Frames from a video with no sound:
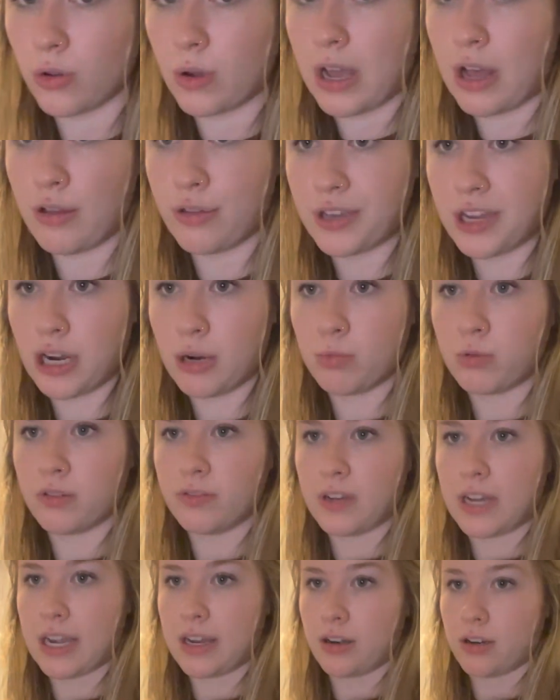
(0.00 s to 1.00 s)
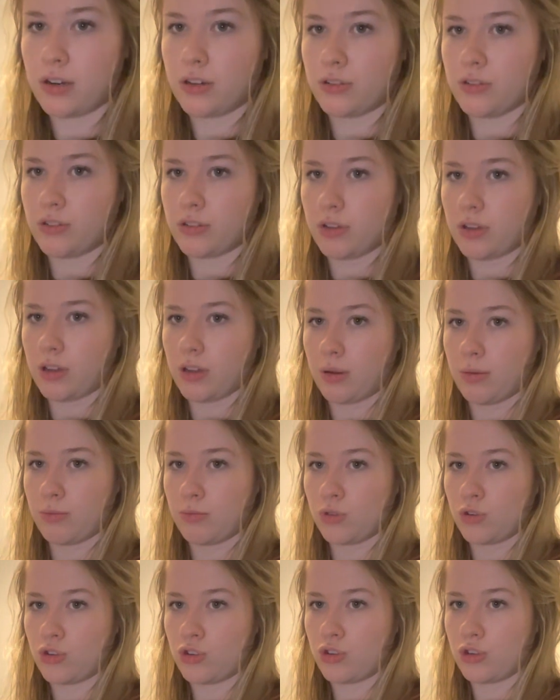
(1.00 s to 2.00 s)
healthcare providers
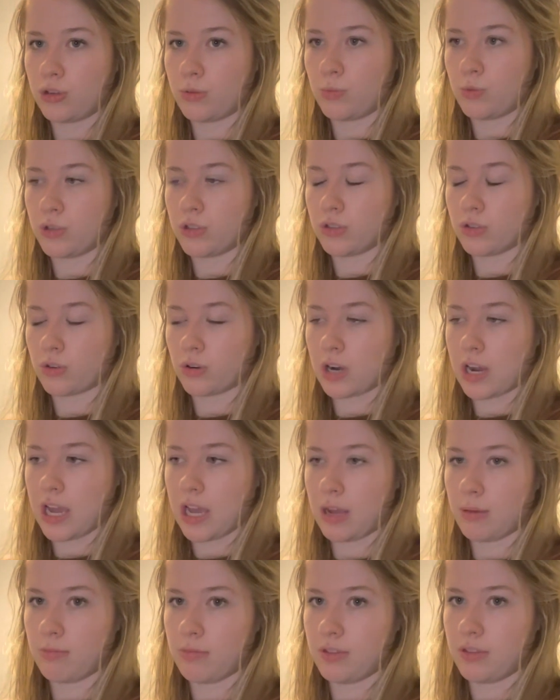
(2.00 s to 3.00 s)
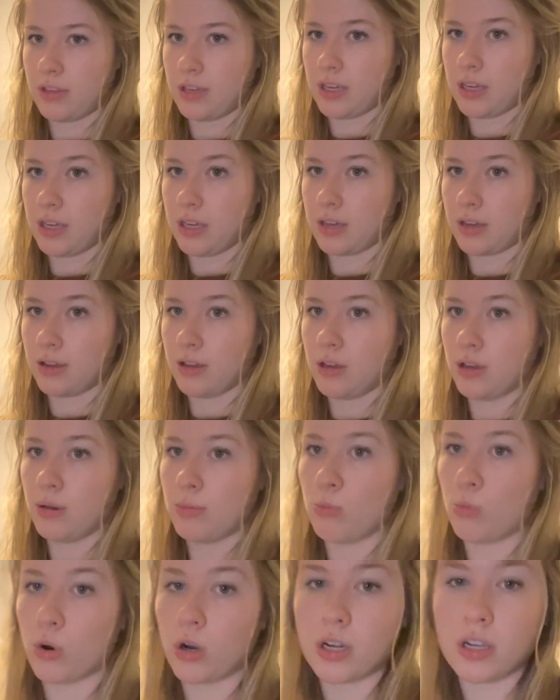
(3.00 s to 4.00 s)
should prescribe the
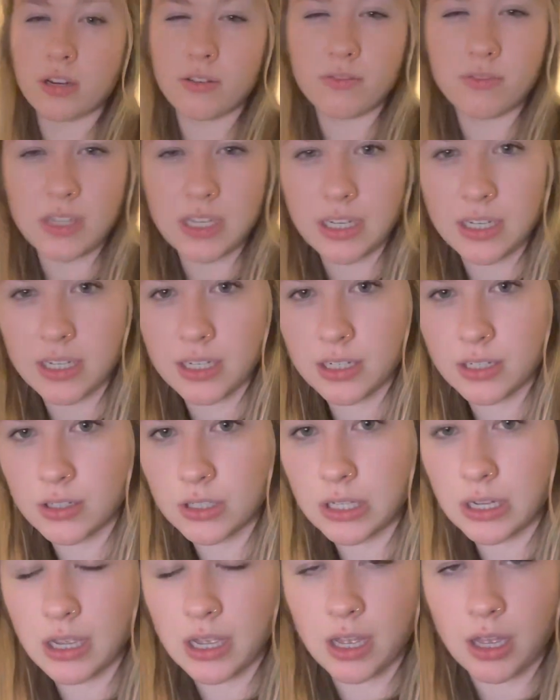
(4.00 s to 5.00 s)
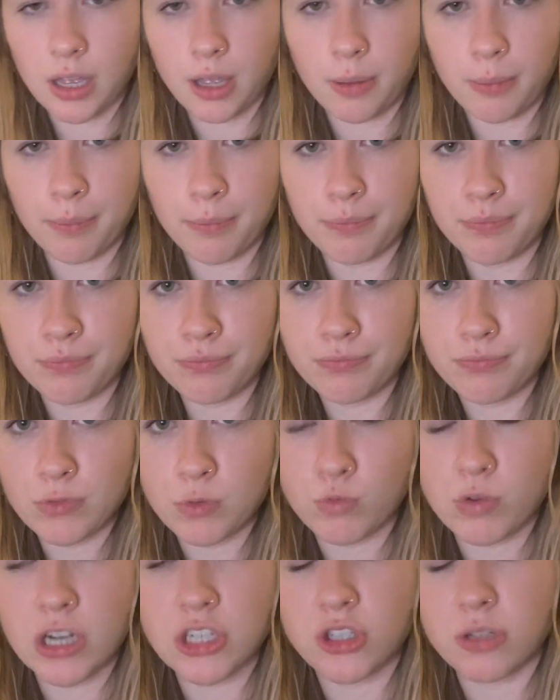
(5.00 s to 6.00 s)
more convenient
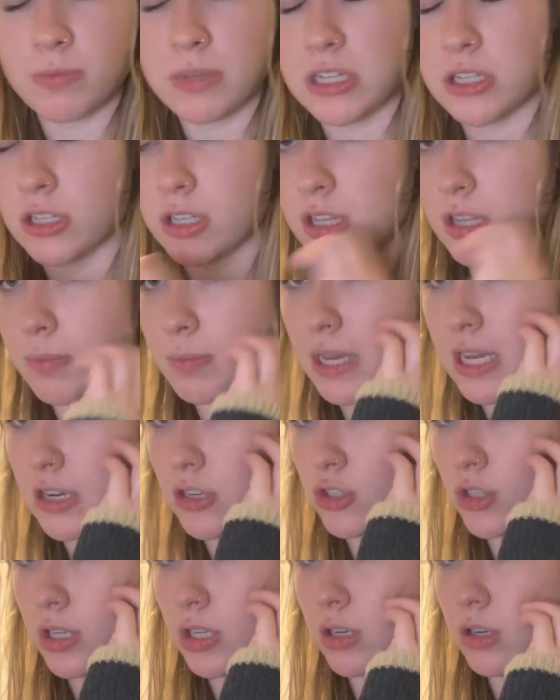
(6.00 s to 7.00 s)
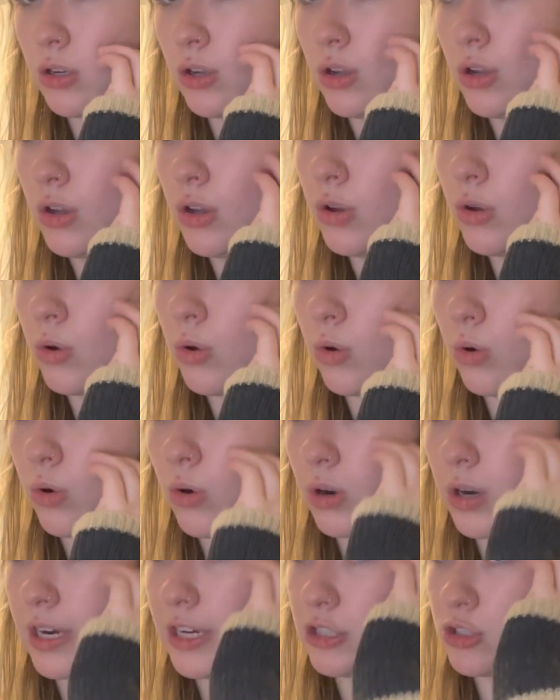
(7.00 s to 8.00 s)
regimen to the patient,
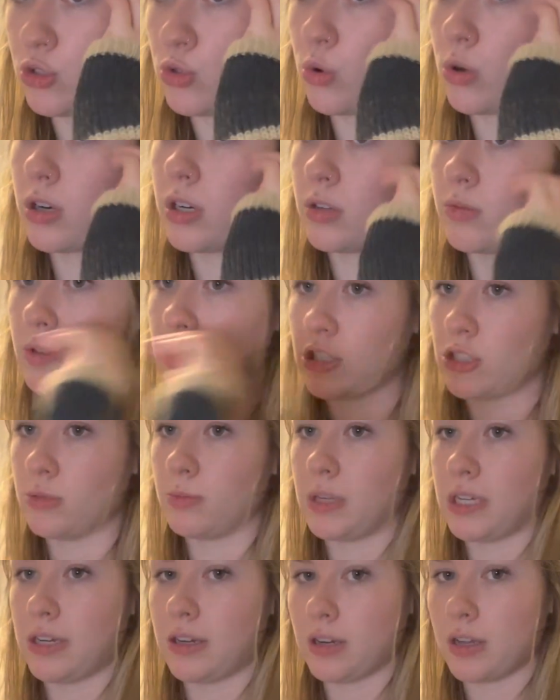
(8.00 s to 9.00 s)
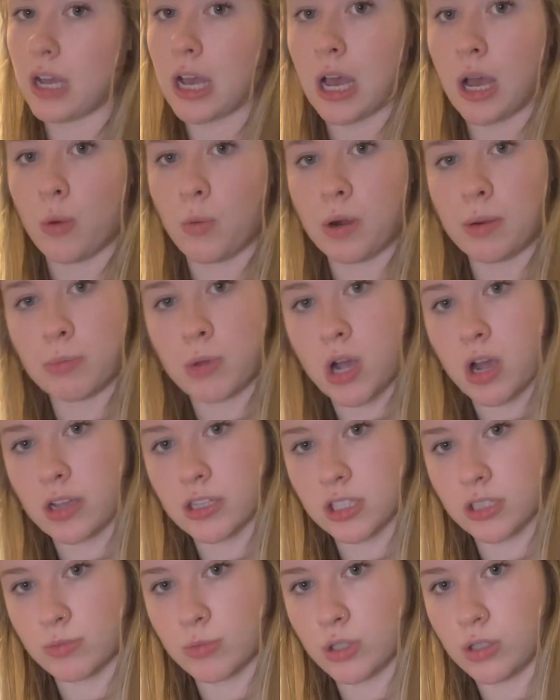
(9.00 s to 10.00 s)
or a shorter regimen when
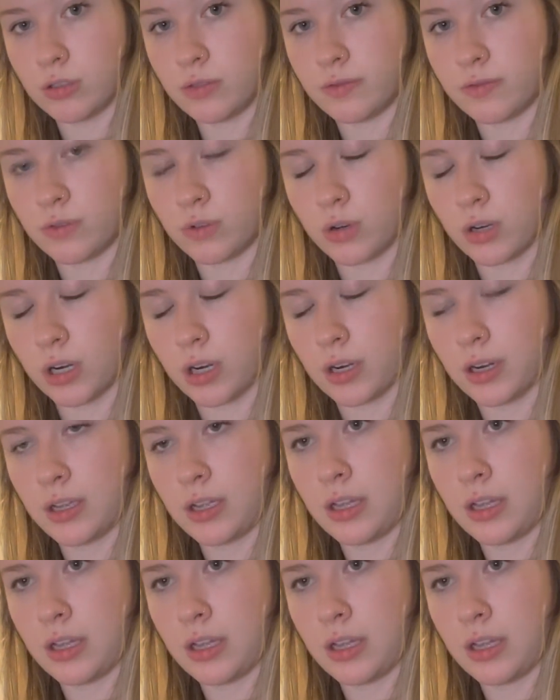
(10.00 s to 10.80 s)
possible for